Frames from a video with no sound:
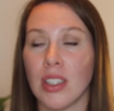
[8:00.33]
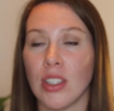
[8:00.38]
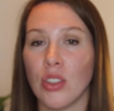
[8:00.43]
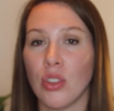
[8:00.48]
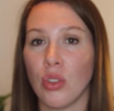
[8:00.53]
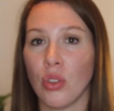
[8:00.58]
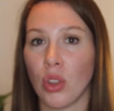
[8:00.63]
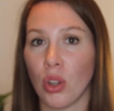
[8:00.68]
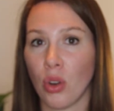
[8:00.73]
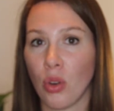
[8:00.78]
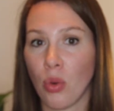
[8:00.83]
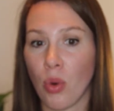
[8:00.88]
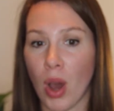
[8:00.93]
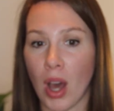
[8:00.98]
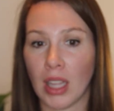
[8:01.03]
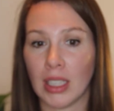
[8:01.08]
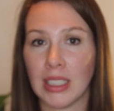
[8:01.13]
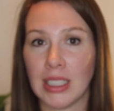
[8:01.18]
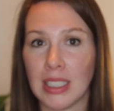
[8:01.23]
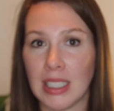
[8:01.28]
into the
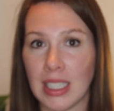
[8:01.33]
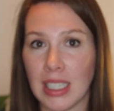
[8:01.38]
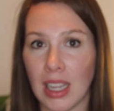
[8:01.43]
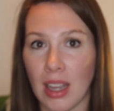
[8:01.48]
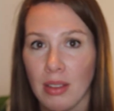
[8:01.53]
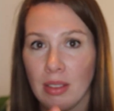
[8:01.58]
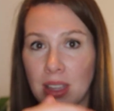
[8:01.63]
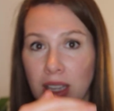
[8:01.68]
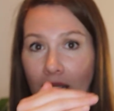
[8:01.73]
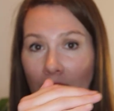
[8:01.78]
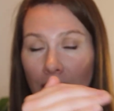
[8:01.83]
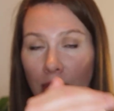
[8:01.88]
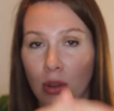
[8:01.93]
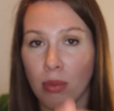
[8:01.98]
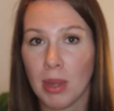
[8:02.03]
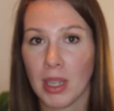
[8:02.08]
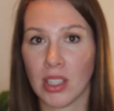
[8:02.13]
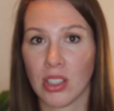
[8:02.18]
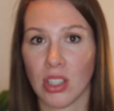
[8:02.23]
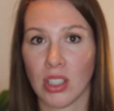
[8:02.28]
quality of the
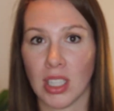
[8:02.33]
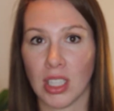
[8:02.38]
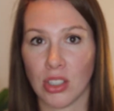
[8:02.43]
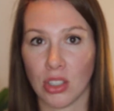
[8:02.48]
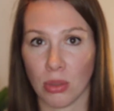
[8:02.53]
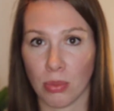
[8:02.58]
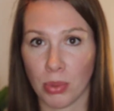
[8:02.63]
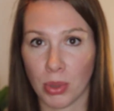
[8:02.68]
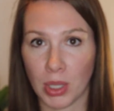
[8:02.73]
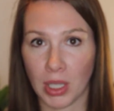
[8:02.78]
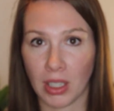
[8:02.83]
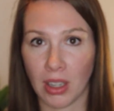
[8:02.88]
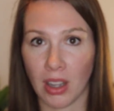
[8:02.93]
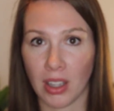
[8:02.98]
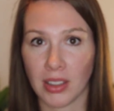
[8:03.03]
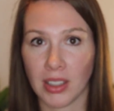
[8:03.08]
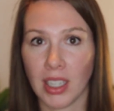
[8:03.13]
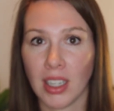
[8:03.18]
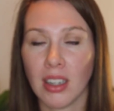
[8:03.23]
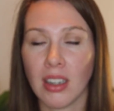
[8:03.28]
information that you're putting
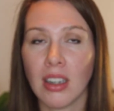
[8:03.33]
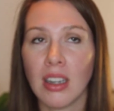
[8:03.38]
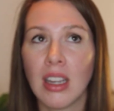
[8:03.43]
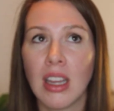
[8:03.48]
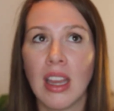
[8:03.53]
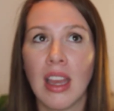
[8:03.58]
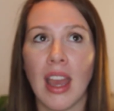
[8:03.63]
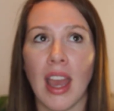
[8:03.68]
on there,